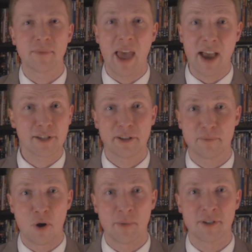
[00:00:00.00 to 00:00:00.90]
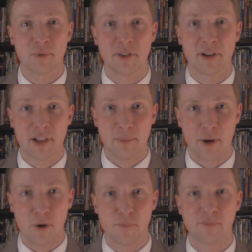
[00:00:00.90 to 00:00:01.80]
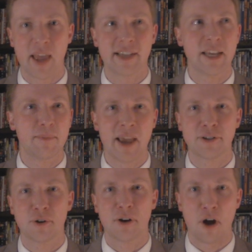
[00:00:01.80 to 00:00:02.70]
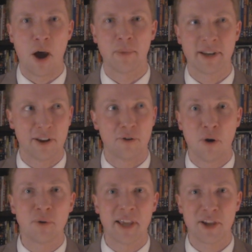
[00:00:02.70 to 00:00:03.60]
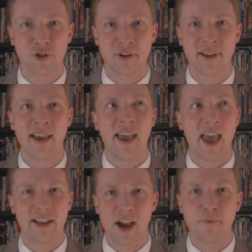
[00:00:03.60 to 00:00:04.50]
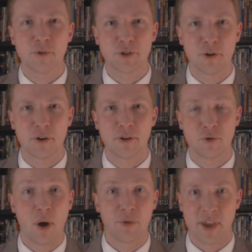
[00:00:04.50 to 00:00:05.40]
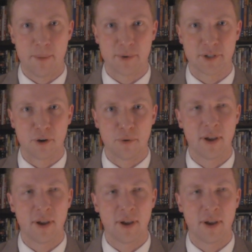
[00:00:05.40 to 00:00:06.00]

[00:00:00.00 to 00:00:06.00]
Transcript: some excellent moments with Columbo, as he makes her an omelet in her own kitchen and comforts her throughout the episode.